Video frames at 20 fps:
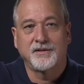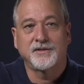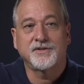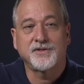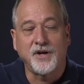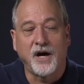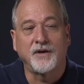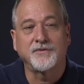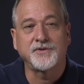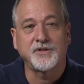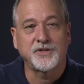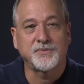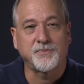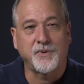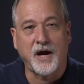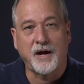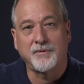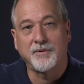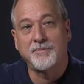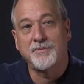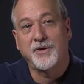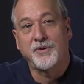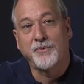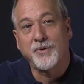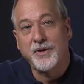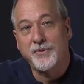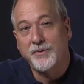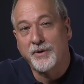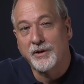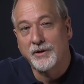solves this problem that
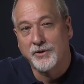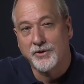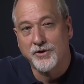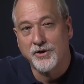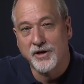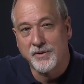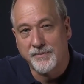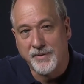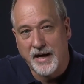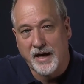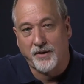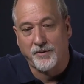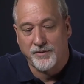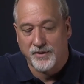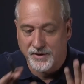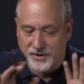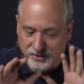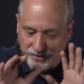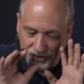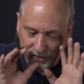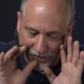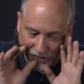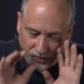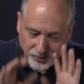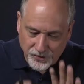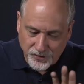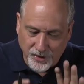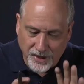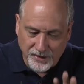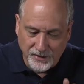we will learn about. So
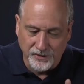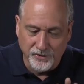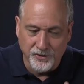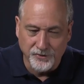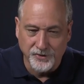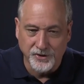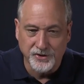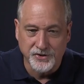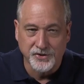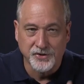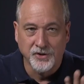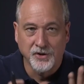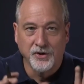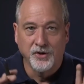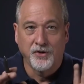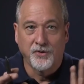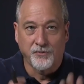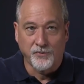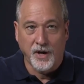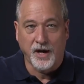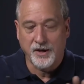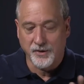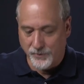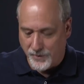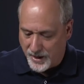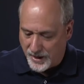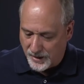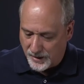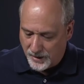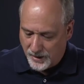don't try to learn this right
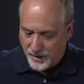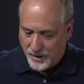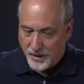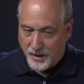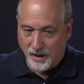away.